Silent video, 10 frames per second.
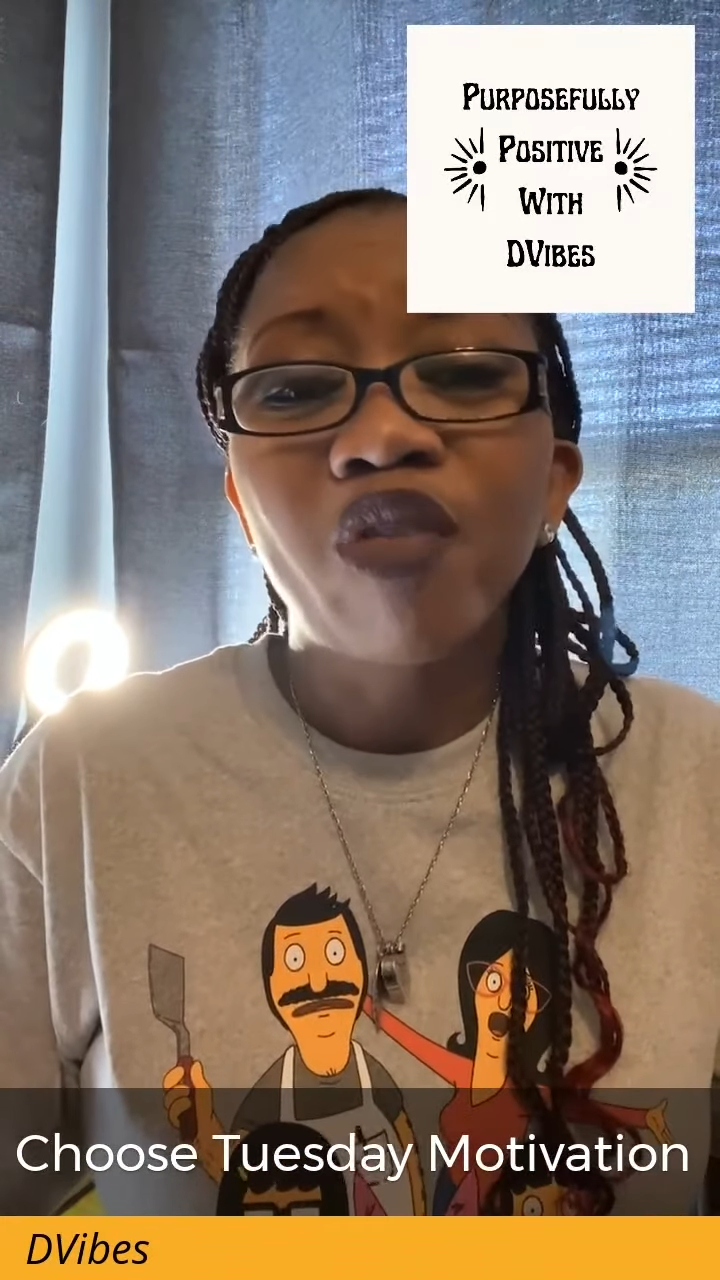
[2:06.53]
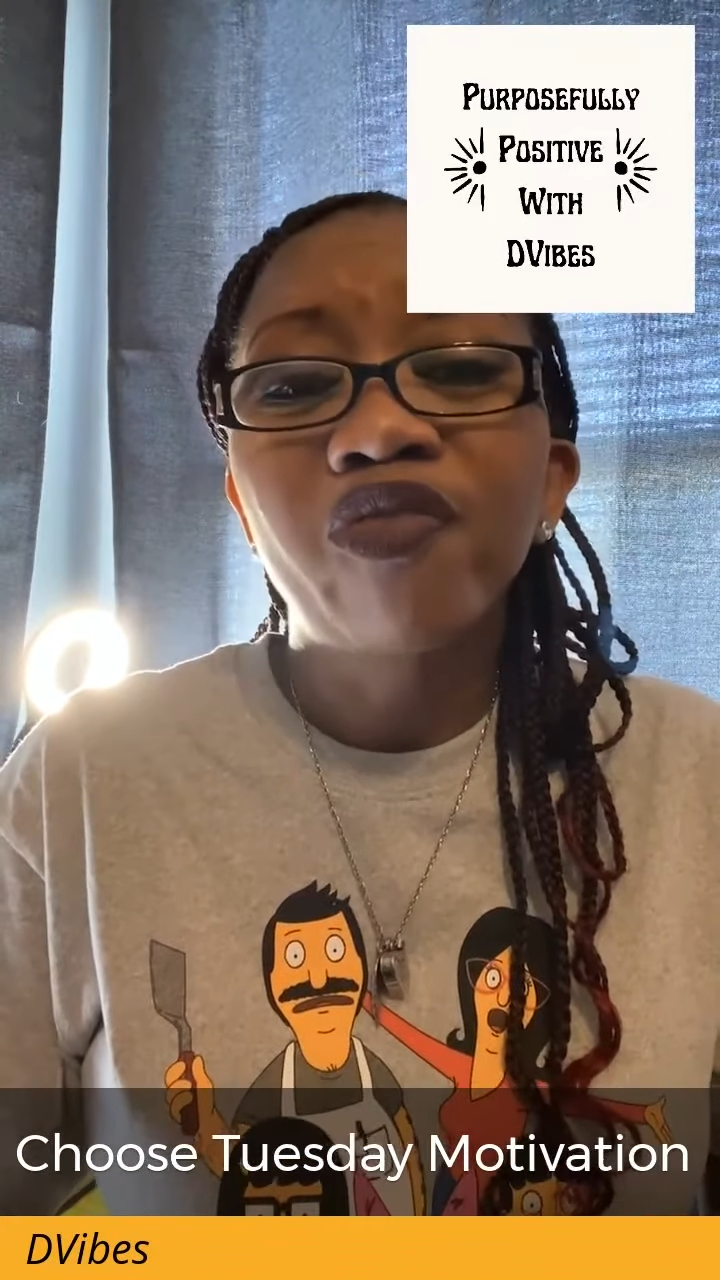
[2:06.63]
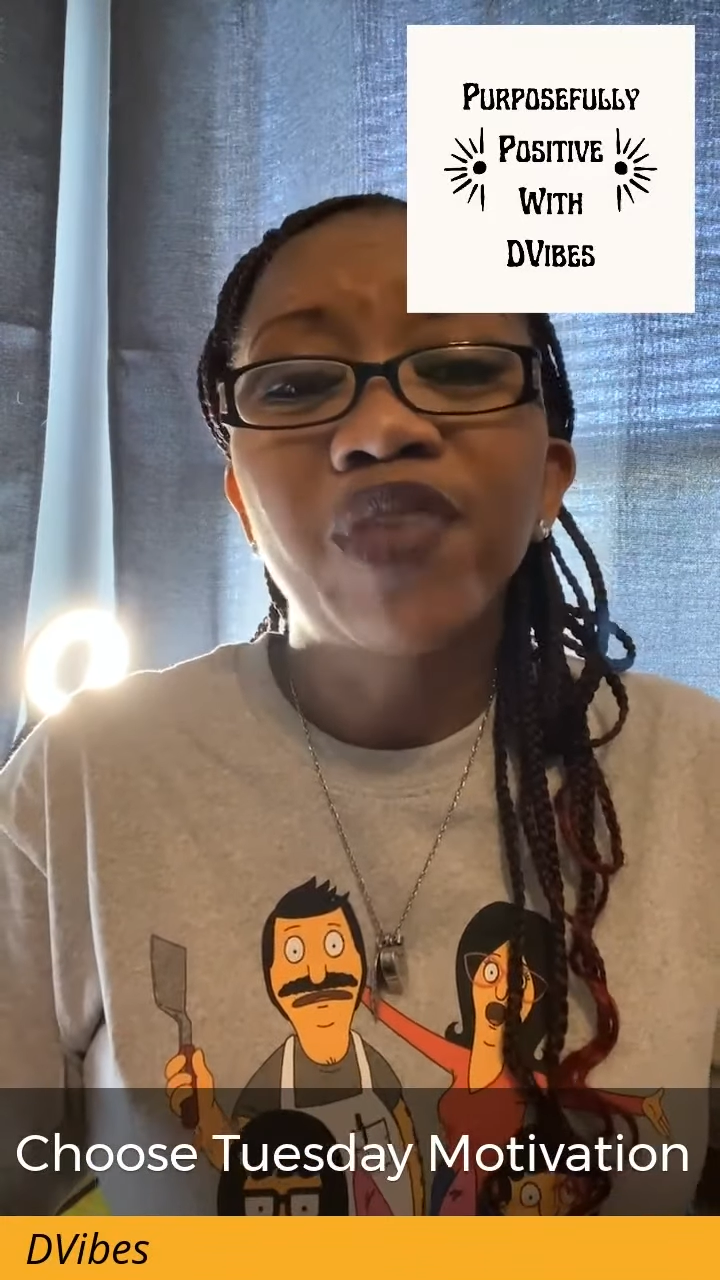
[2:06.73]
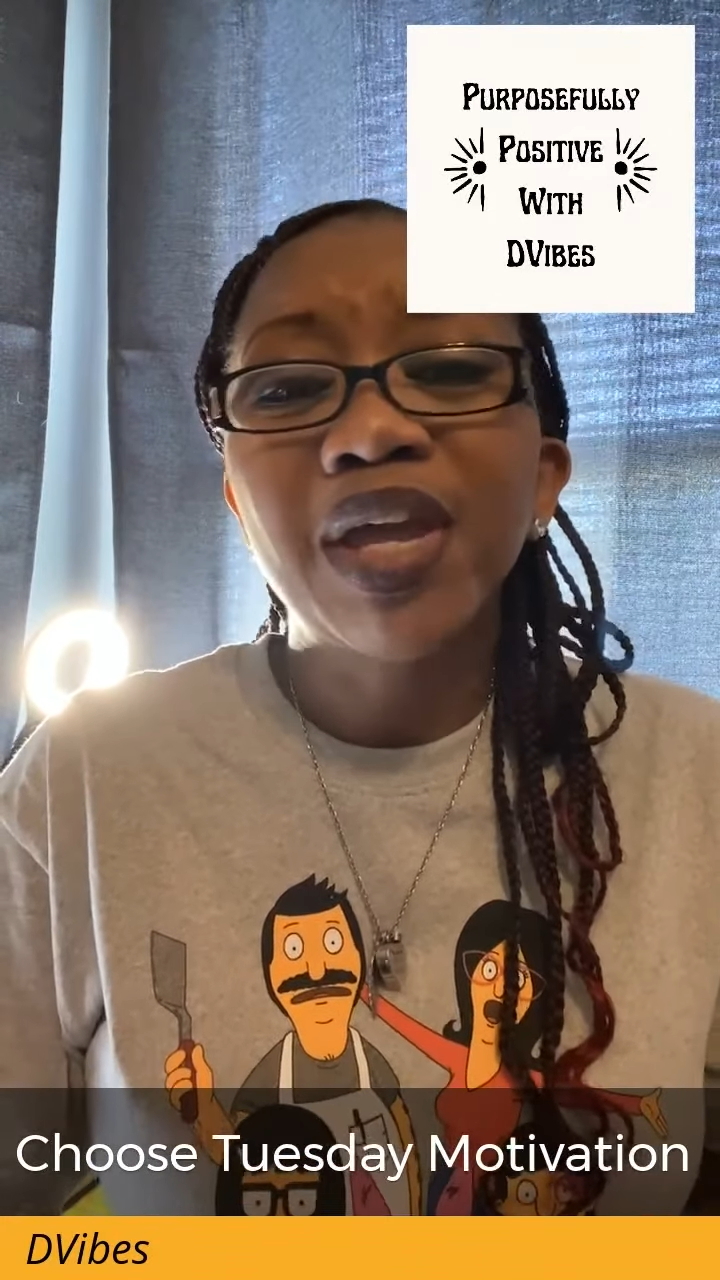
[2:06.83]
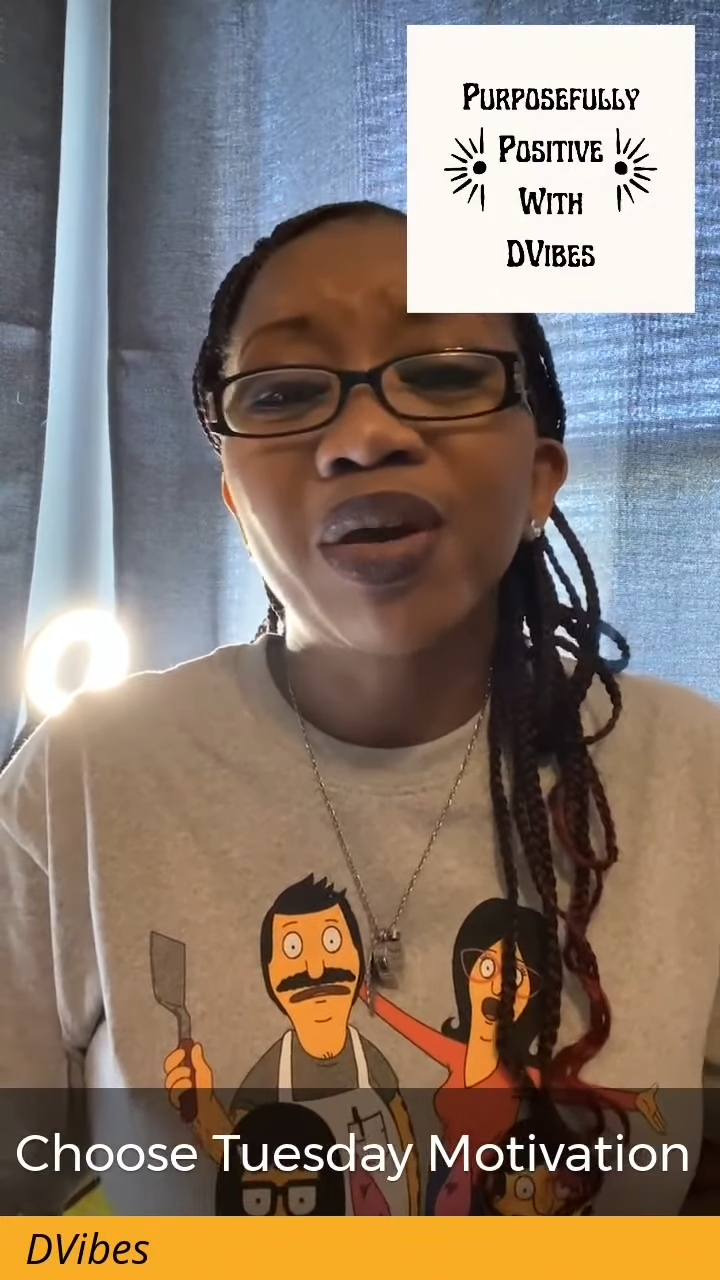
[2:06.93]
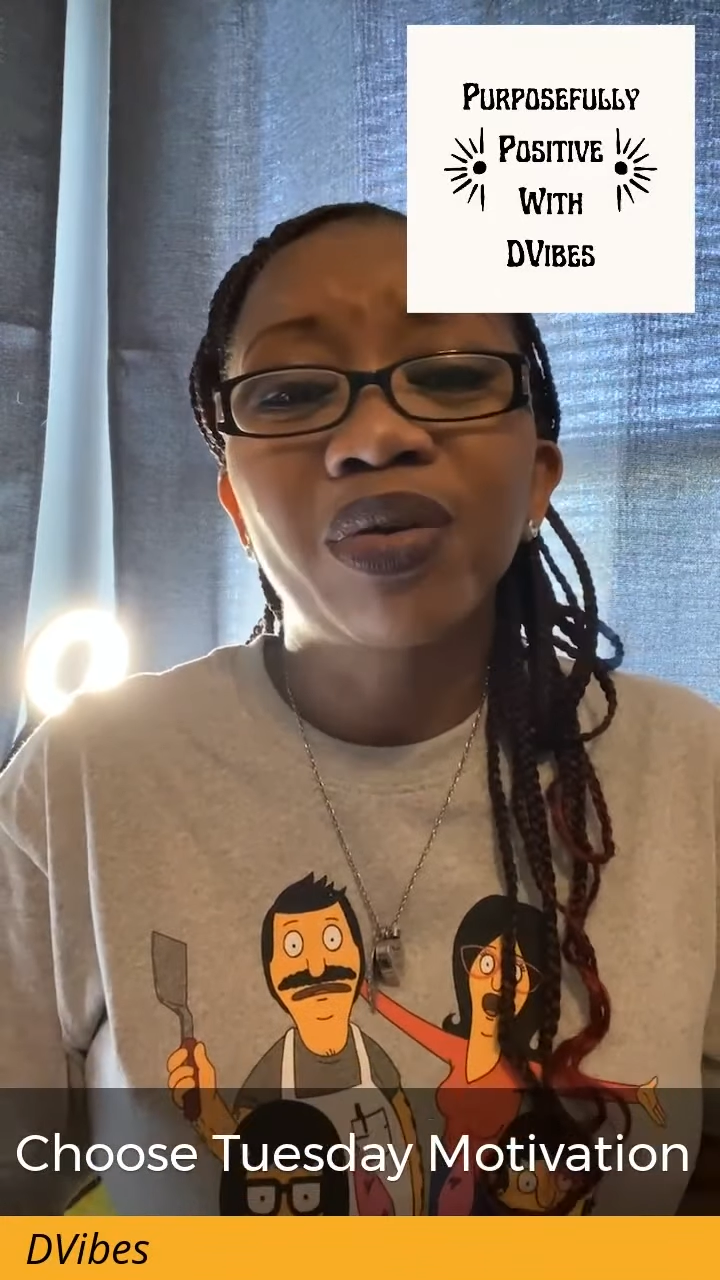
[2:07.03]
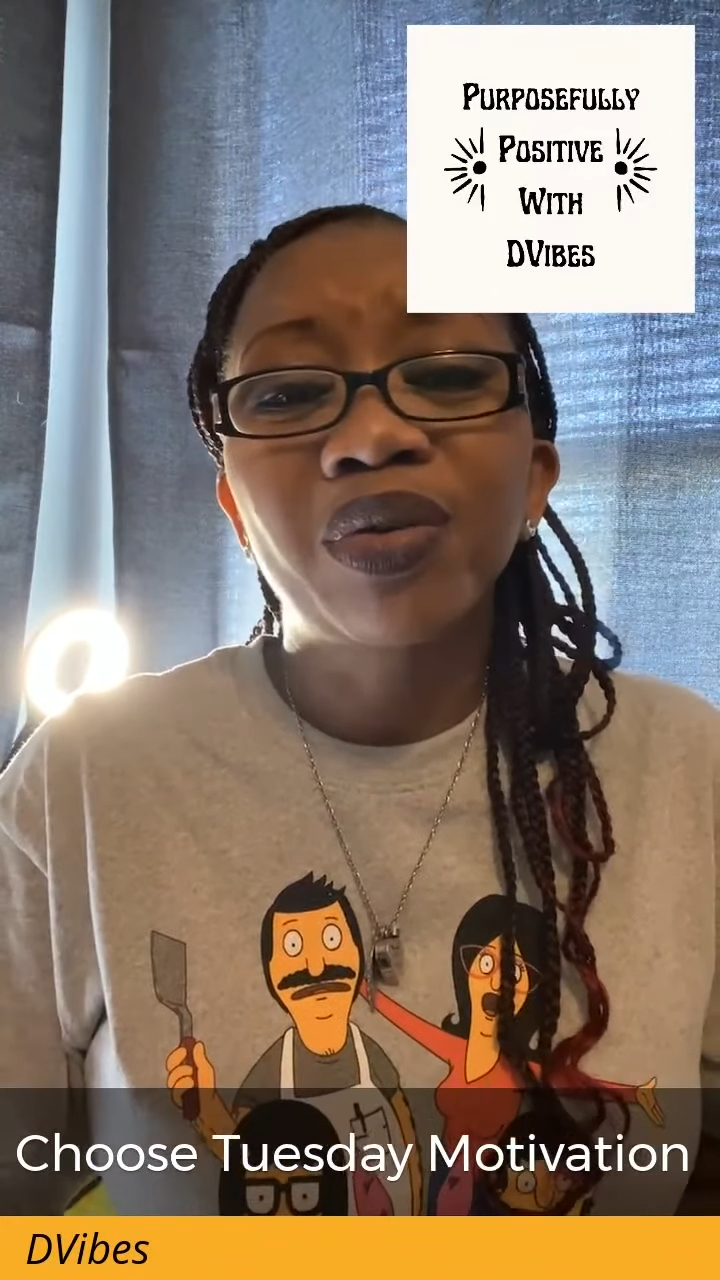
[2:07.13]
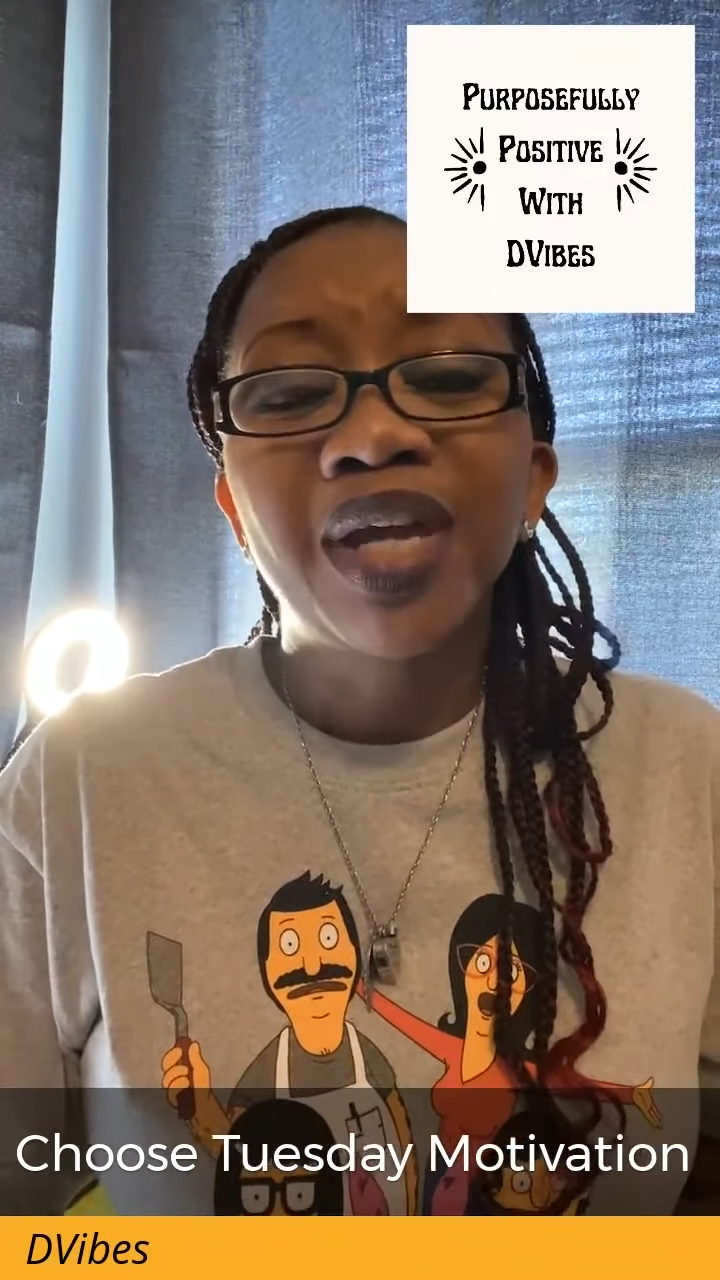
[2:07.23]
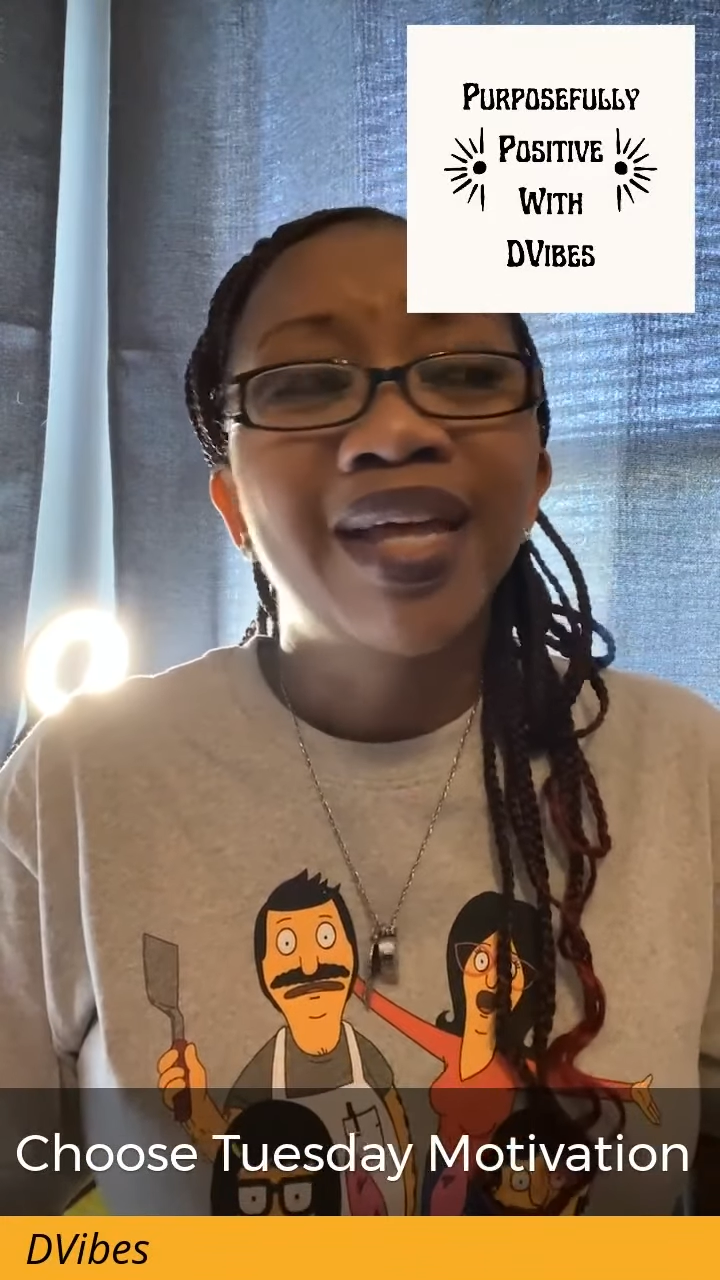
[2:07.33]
failed